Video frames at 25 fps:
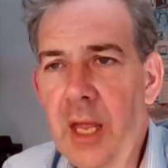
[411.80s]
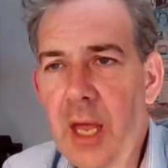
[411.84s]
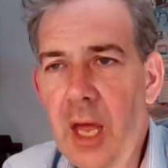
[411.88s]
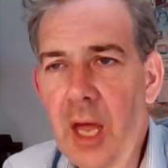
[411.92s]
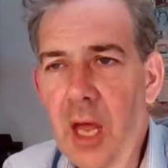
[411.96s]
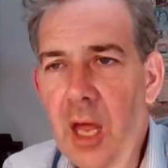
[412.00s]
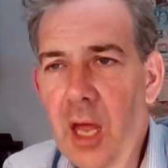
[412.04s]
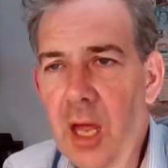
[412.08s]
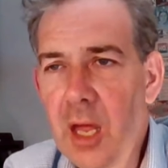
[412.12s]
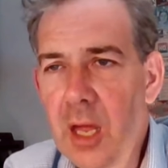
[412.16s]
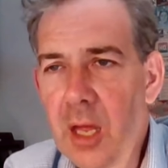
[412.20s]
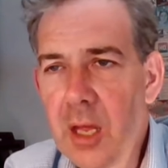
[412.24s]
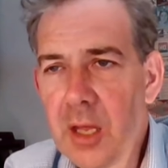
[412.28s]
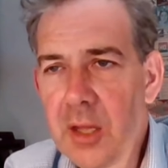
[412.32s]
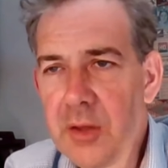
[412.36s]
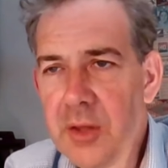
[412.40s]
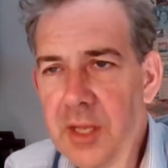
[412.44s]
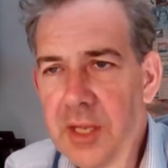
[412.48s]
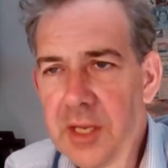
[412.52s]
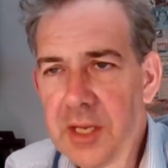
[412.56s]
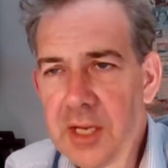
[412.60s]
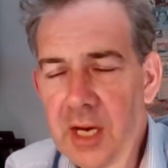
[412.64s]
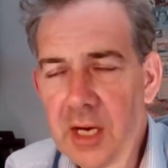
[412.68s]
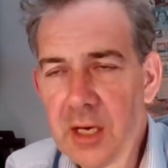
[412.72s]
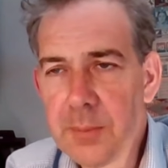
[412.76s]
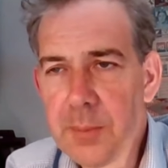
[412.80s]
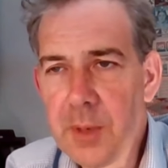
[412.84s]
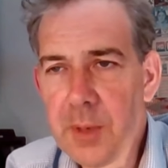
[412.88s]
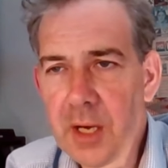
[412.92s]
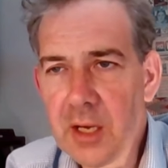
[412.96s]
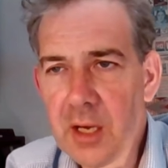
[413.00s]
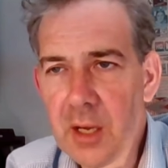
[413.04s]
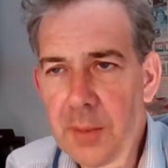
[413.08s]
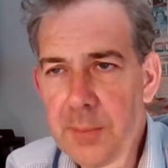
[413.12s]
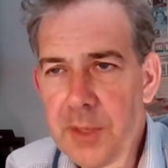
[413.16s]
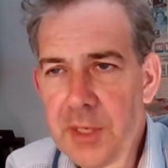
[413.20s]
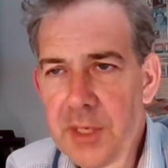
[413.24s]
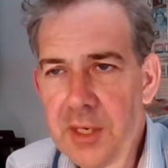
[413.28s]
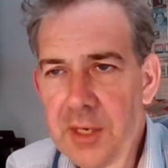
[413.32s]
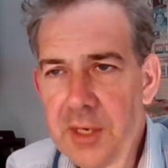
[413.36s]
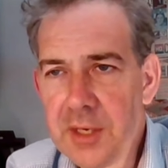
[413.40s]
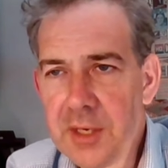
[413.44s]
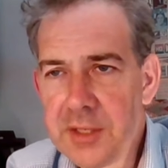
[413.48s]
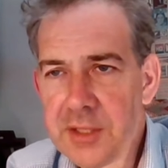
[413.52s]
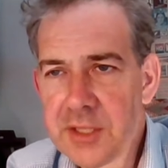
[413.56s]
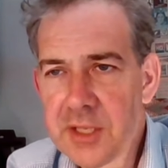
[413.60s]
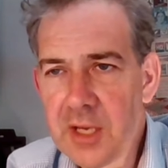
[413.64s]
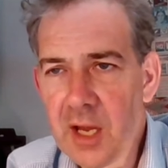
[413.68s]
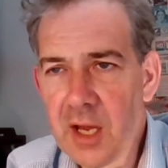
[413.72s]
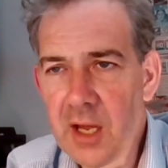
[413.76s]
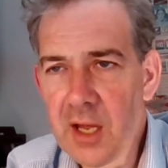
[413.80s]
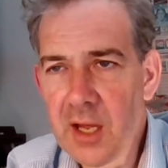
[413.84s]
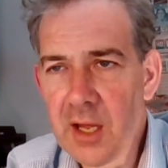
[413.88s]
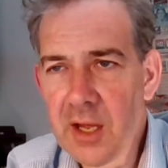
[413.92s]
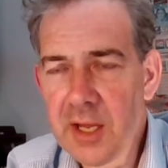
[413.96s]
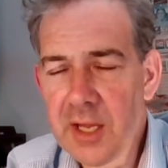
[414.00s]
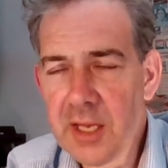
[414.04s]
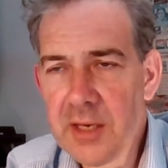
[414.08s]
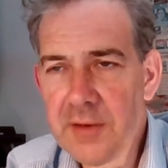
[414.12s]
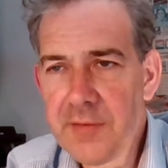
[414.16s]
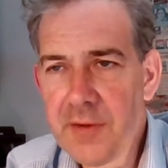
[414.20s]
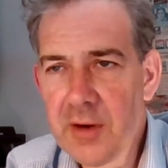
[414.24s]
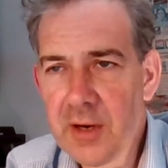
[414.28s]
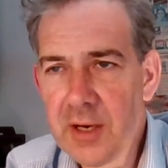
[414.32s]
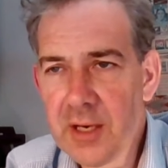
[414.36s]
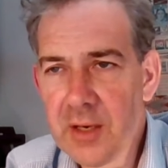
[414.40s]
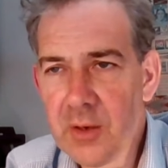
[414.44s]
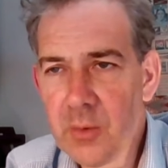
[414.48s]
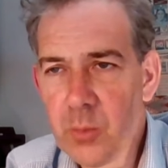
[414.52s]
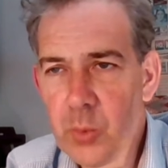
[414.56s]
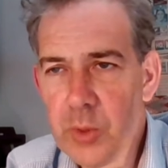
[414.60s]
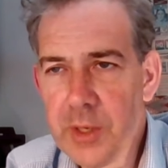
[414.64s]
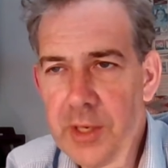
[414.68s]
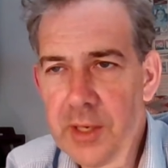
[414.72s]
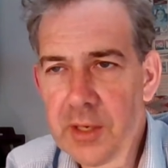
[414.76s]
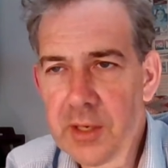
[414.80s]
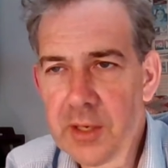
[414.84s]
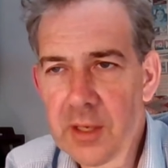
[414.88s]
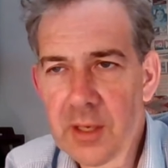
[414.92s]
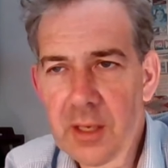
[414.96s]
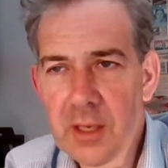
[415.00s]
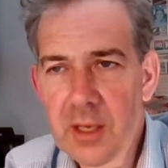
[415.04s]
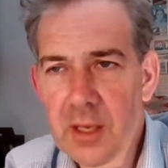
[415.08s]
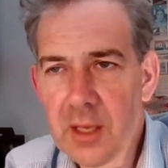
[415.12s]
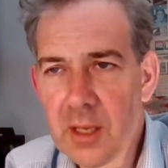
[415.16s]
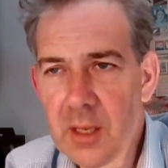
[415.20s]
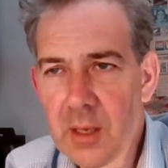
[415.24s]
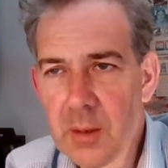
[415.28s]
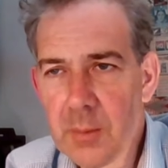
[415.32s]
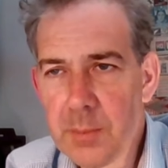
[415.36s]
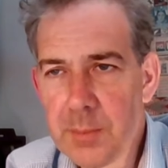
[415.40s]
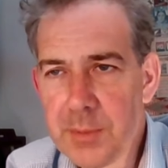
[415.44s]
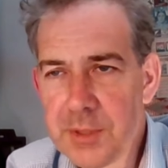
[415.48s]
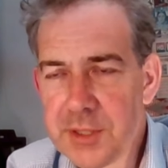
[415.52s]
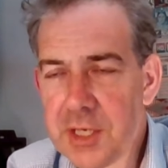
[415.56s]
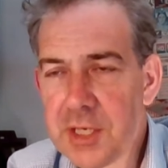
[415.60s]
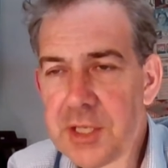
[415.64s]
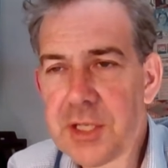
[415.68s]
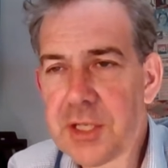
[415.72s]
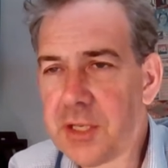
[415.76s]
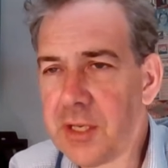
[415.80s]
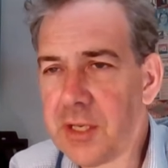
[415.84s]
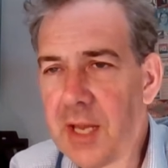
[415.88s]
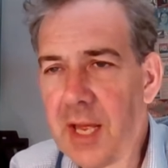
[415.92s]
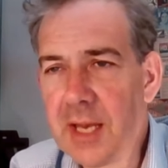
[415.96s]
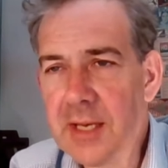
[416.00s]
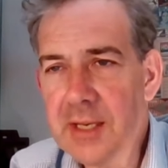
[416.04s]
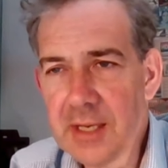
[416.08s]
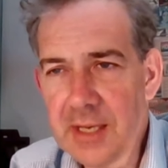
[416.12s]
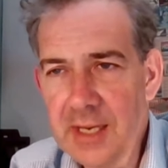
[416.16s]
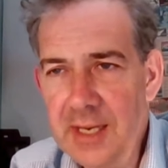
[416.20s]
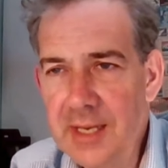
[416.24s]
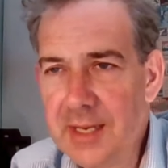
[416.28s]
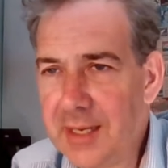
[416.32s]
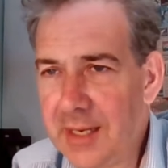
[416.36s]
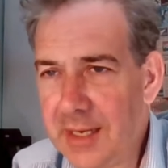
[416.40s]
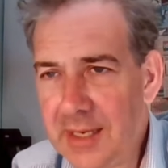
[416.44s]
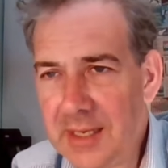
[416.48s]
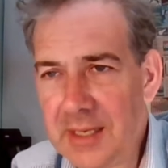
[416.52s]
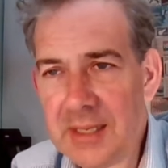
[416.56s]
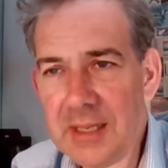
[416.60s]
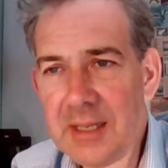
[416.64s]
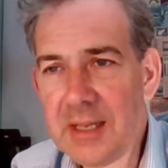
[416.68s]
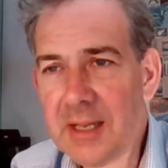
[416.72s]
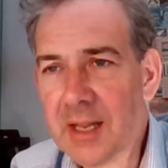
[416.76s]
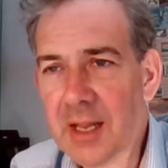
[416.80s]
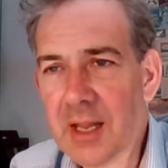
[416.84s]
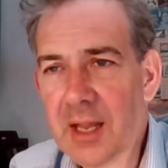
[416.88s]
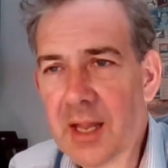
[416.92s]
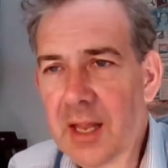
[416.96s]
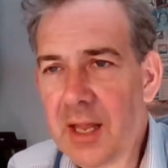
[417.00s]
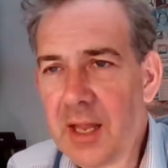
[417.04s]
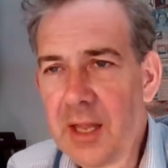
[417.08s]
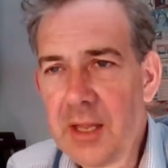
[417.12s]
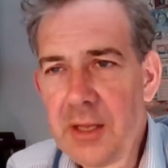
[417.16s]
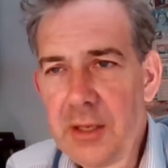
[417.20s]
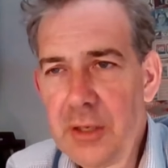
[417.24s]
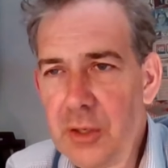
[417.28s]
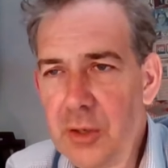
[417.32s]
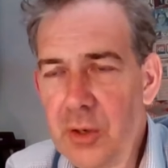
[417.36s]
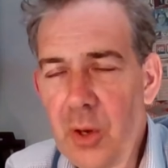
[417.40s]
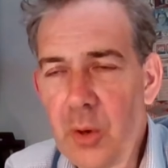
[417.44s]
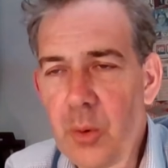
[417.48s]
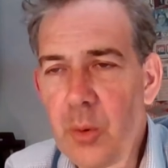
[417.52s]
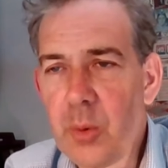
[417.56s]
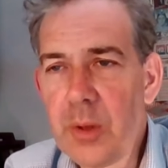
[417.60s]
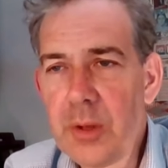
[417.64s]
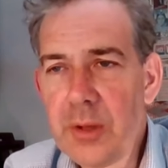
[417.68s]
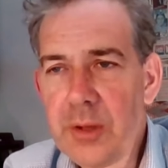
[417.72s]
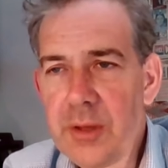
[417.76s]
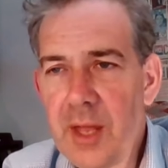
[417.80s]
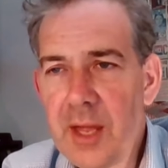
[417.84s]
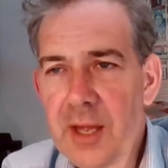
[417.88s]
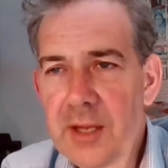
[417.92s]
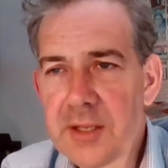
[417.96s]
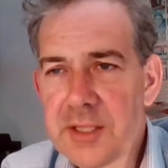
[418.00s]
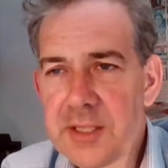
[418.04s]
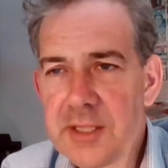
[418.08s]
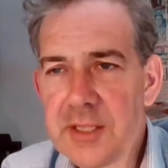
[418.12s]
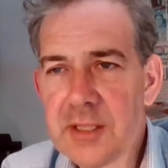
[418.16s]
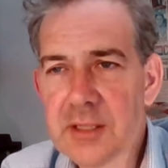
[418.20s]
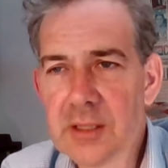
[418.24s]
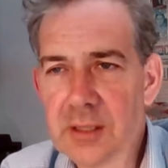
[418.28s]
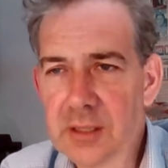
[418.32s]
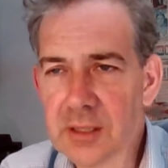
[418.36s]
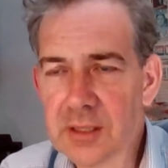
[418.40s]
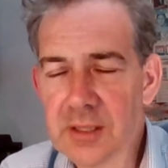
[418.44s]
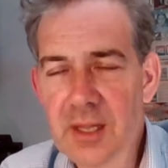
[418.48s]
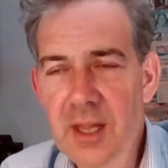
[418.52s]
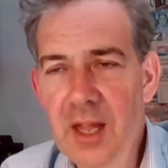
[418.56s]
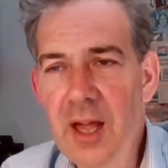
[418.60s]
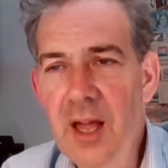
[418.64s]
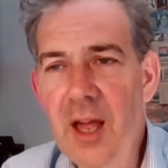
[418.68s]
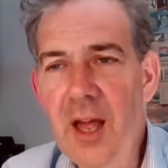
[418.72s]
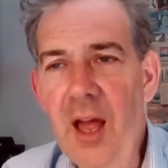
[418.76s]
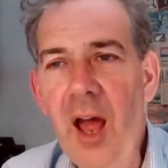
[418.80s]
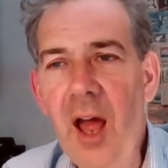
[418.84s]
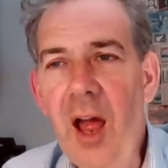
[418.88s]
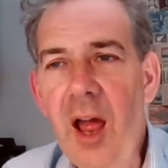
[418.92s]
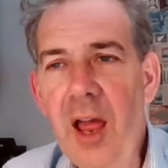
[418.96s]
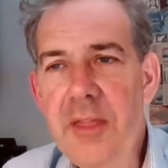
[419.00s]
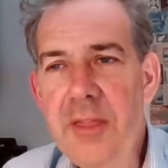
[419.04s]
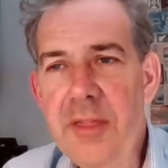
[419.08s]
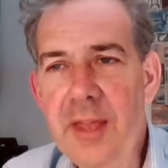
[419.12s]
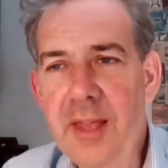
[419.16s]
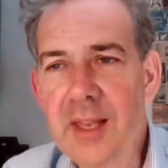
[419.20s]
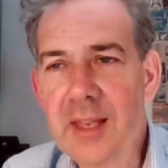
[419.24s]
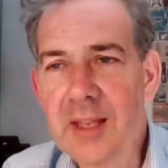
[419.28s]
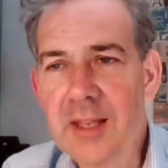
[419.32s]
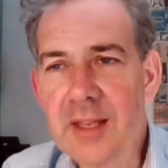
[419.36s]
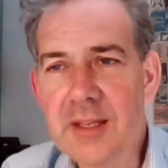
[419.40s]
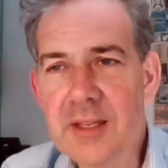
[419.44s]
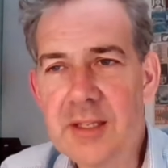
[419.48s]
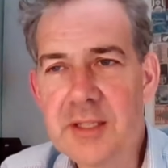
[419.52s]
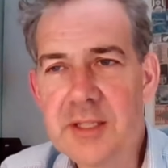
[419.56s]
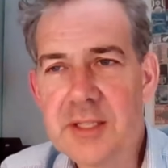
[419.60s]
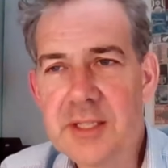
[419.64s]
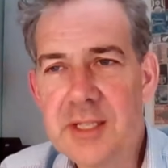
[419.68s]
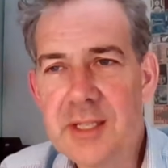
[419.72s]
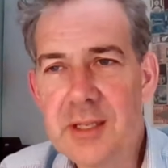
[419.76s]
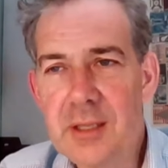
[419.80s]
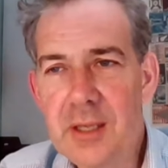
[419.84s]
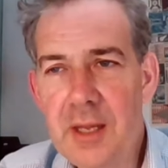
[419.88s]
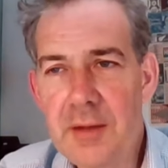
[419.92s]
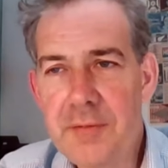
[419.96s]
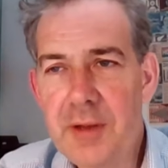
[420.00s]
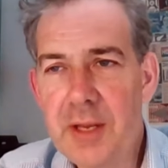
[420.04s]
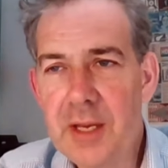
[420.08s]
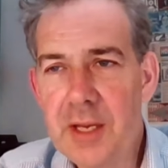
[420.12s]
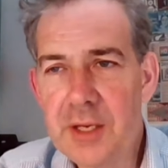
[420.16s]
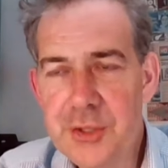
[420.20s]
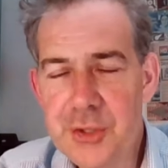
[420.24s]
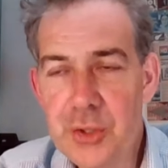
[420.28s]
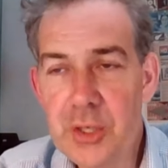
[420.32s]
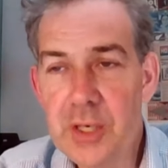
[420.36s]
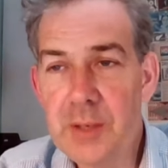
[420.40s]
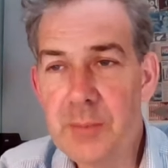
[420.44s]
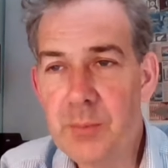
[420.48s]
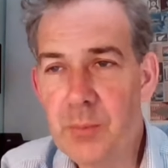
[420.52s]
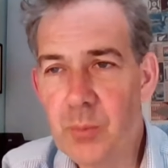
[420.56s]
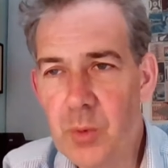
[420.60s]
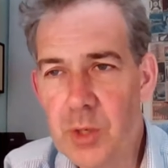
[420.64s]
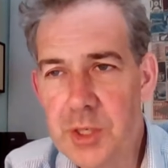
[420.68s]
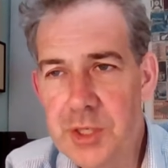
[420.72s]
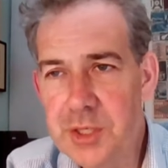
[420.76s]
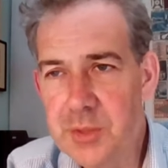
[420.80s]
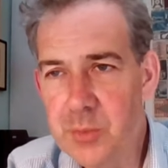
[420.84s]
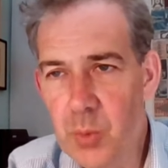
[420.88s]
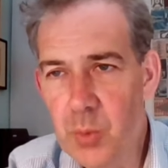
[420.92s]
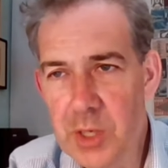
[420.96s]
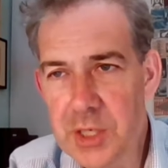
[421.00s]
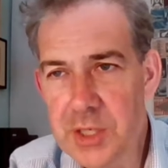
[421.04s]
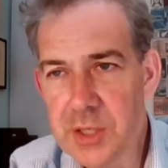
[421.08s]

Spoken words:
the Karabakh Armenians are in a very weak position. And clearly, you know, they are still, I think, still living a dream which